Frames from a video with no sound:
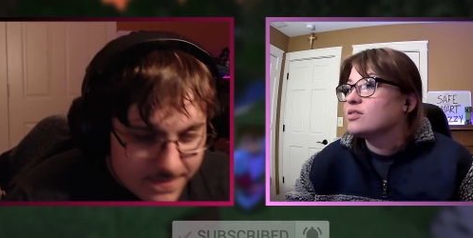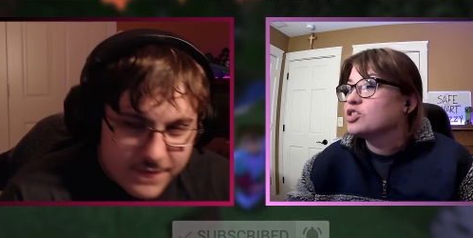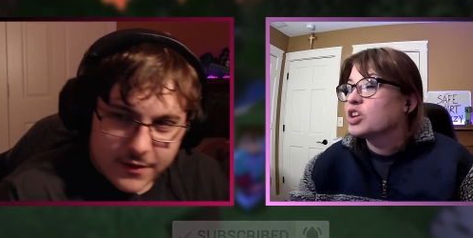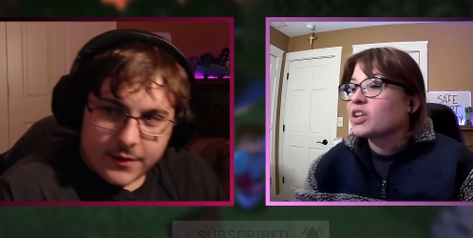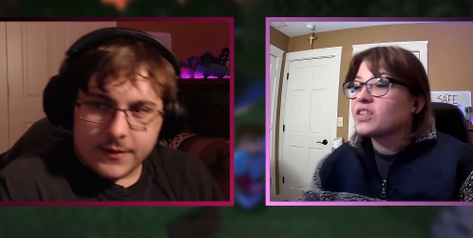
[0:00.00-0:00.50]

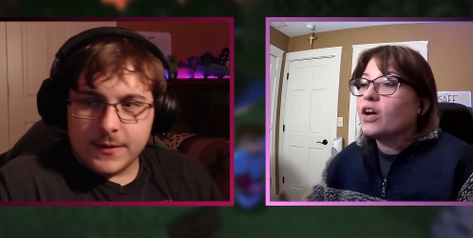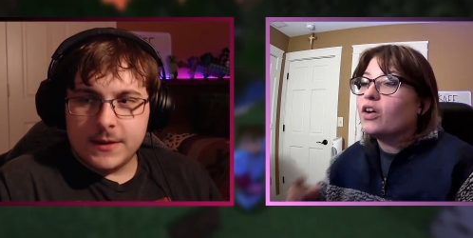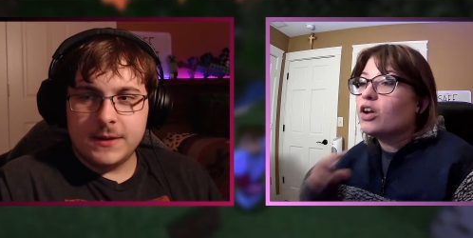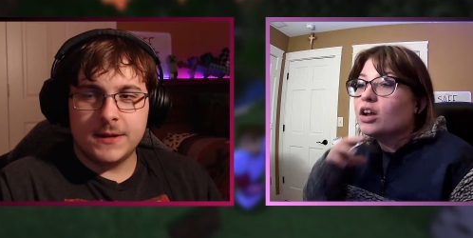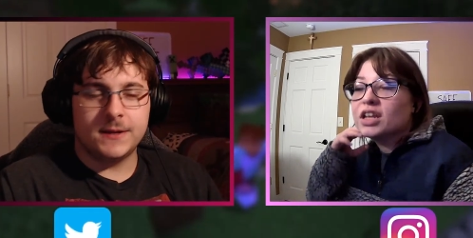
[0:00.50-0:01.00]
Speaker 1: Check us
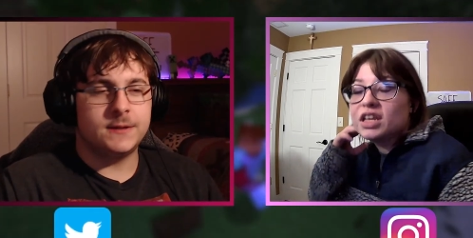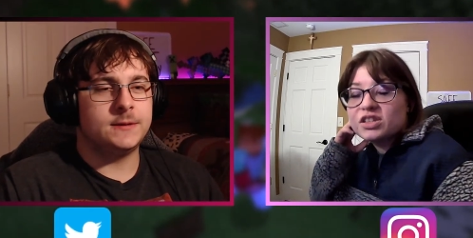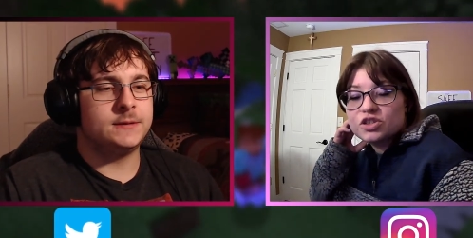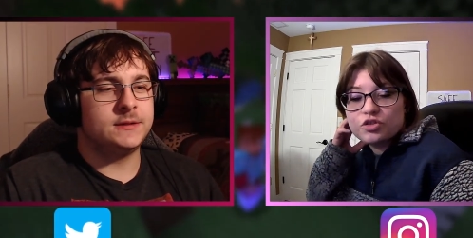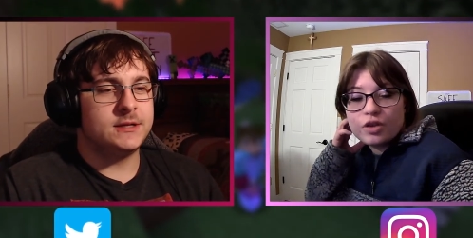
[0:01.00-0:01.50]
out on
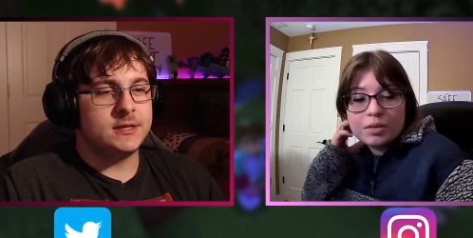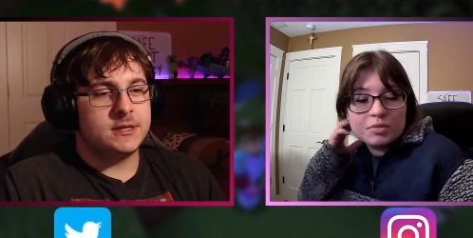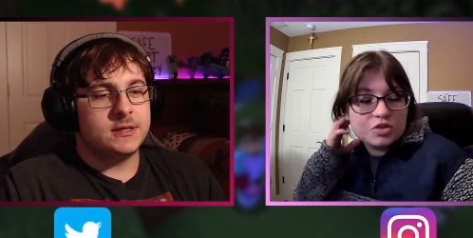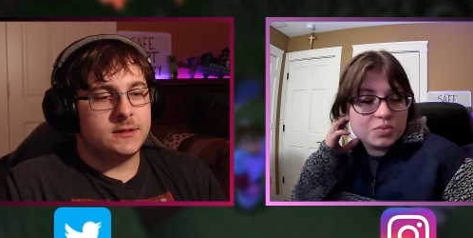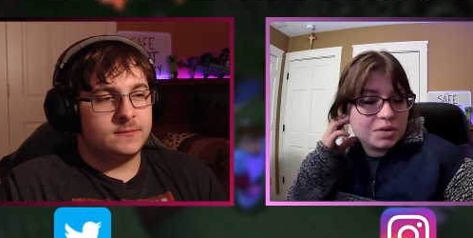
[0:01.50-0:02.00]

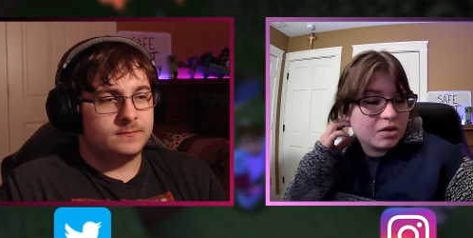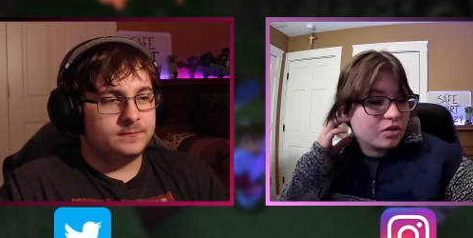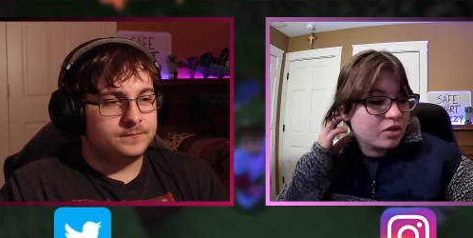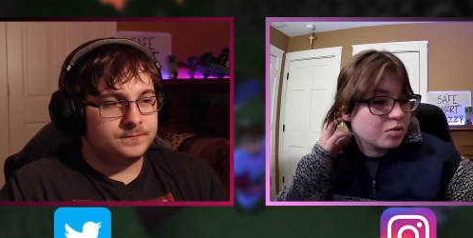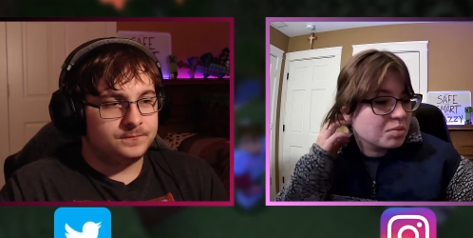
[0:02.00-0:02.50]
Instagram and Twitter.
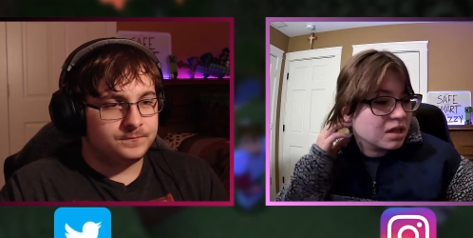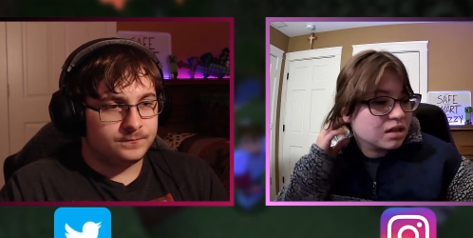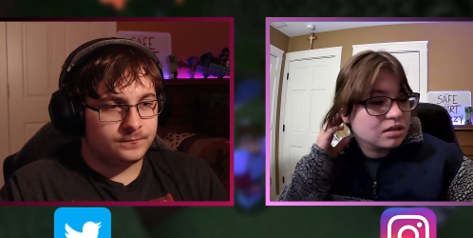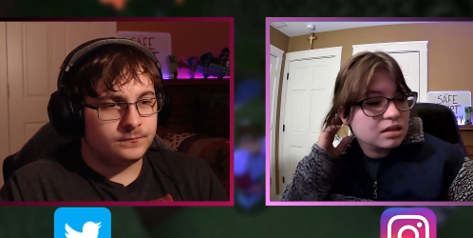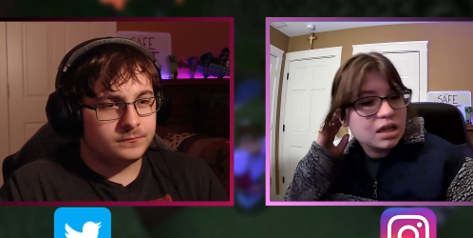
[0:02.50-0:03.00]
There'll be
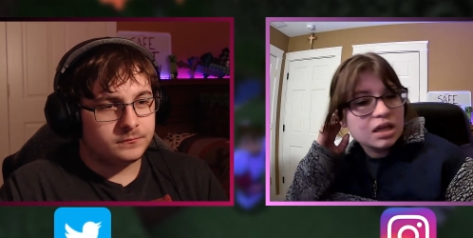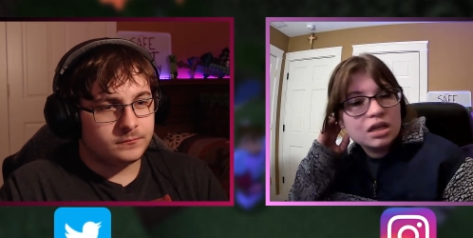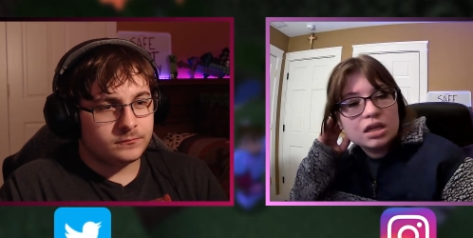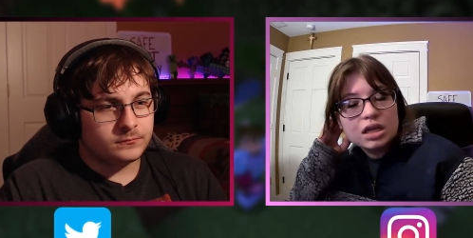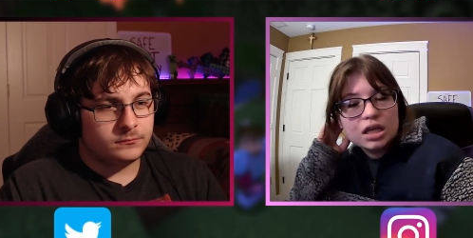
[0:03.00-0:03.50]
a
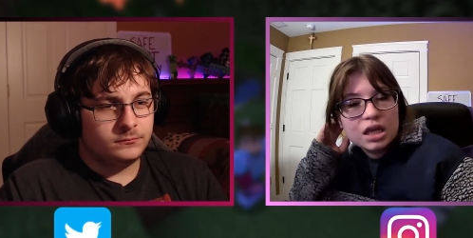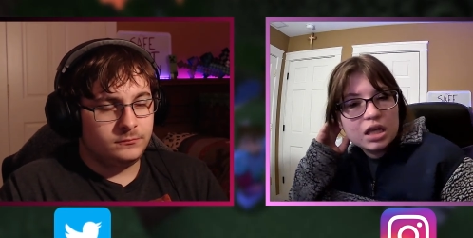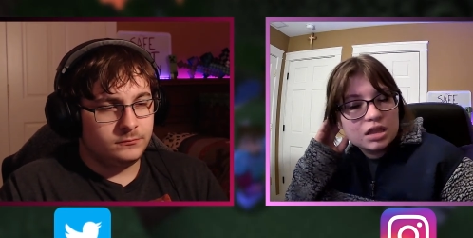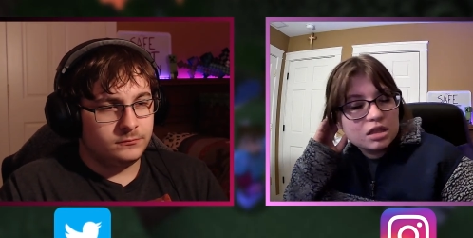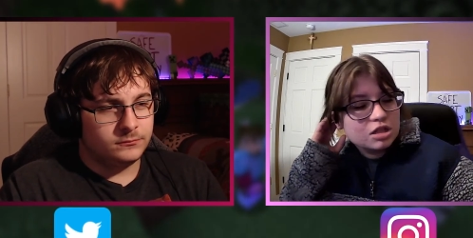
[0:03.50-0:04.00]
link
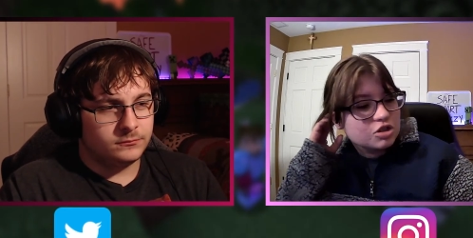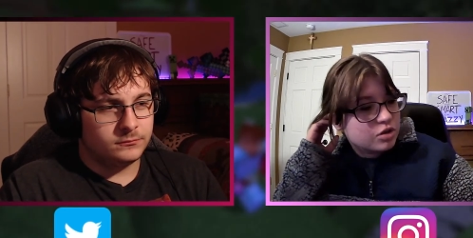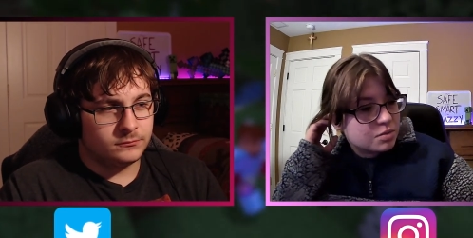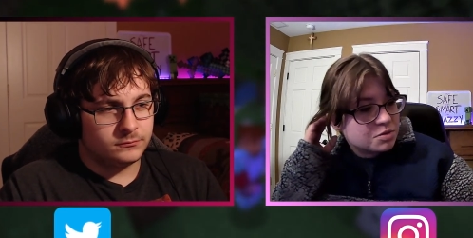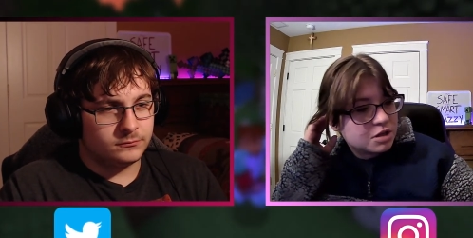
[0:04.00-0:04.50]
in the
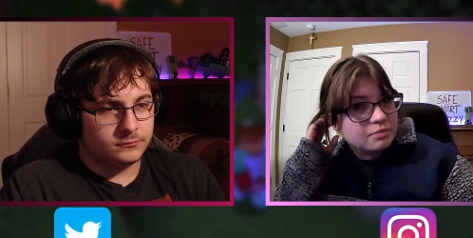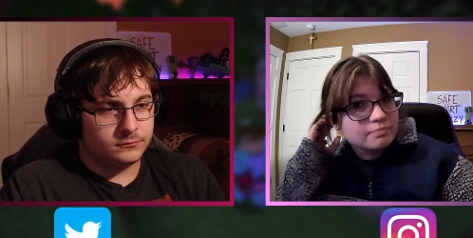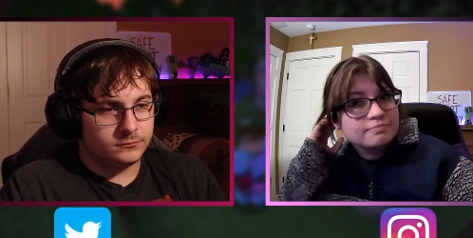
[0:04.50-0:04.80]
description.